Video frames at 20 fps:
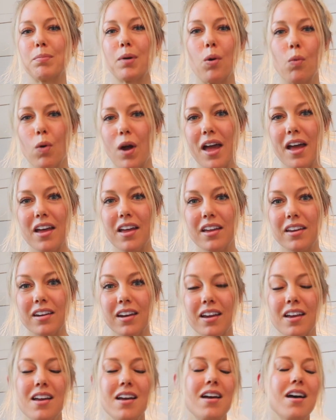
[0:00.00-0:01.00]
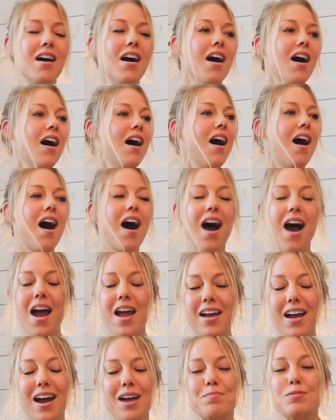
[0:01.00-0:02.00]
but when.
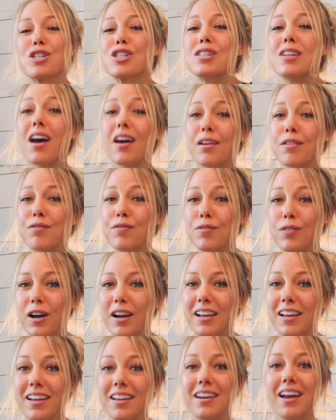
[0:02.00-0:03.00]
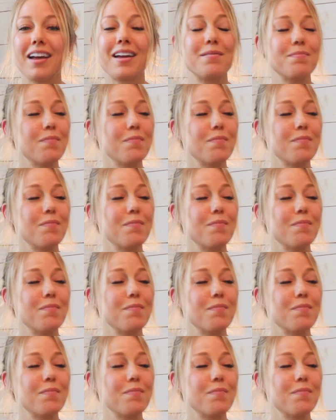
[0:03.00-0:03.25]
I'm just not afraid.